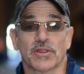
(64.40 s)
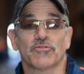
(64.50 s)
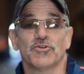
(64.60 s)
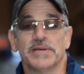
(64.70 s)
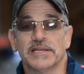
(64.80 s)

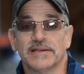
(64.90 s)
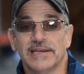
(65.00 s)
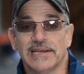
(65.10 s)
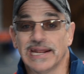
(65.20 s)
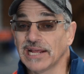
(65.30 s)
through me.
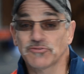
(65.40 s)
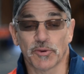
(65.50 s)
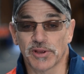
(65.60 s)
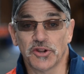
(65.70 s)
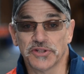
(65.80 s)
And that's what
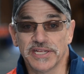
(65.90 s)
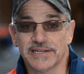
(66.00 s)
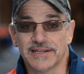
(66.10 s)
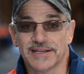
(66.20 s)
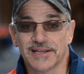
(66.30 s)
we all
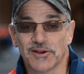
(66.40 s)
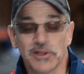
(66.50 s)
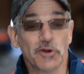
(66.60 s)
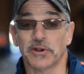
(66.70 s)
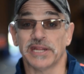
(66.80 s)
need. We
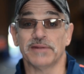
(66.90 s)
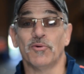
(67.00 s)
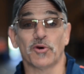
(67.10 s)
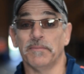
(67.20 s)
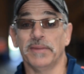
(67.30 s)
don't need
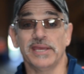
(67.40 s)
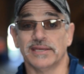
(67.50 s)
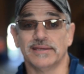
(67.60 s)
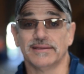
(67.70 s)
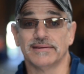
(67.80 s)
more of me
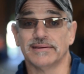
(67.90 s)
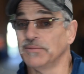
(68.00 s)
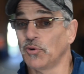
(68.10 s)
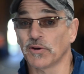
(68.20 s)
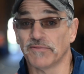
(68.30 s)

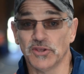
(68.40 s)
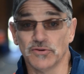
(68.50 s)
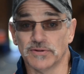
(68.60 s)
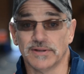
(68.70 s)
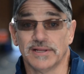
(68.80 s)
and more of
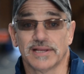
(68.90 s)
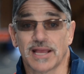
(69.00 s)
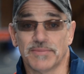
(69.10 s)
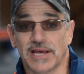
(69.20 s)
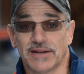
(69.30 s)
you
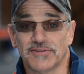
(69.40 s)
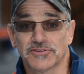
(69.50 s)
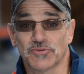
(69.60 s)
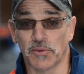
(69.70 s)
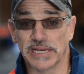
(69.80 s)
coming out of
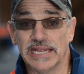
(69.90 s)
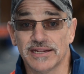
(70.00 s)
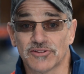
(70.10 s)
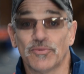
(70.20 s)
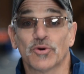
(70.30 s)
us. What we
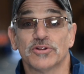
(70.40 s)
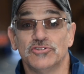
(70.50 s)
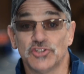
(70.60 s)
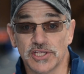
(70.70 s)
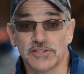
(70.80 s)
need is more
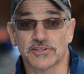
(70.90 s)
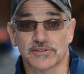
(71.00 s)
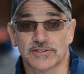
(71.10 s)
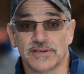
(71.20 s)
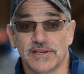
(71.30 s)

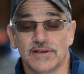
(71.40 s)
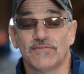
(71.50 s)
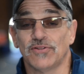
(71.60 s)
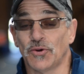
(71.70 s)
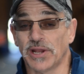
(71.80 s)
Jesus
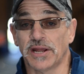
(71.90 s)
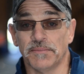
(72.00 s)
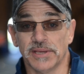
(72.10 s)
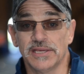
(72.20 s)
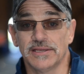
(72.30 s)
flowing out of
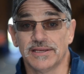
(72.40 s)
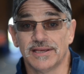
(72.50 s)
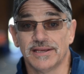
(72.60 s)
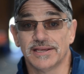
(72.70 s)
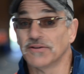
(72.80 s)
me
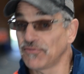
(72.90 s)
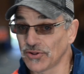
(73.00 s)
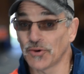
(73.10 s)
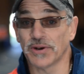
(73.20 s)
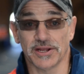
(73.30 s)
and
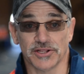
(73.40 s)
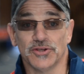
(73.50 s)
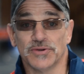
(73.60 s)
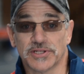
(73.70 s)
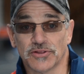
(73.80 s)
flowing out of
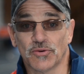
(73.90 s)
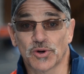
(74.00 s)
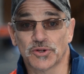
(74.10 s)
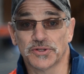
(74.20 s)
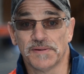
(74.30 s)
you into the
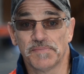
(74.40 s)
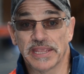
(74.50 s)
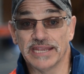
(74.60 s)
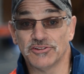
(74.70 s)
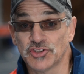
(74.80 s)
world.
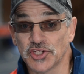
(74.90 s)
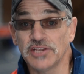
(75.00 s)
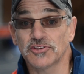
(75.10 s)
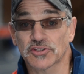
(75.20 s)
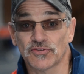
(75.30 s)
And
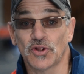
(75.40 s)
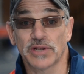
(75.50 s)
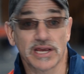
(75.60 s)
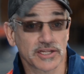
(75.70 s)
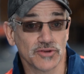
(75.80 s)
Jesus
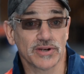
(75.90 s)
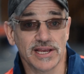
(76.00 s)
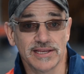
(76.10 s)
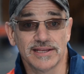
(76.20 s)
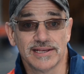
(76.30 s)
flowing out of you and
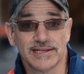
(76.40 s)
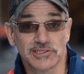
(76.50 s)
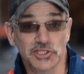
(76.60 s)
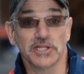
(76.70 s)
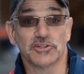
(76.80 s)
I,
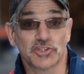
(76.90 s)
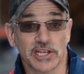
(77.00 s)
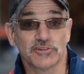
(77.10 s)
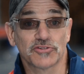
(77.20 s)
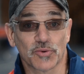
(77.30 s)
it's going to
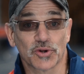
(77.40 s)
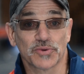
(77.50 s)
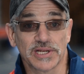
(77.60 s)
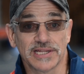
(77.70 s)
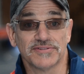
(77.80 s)
change the world
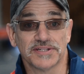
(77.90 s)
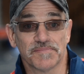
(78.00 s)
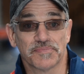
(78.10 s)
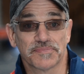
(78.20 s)
we live in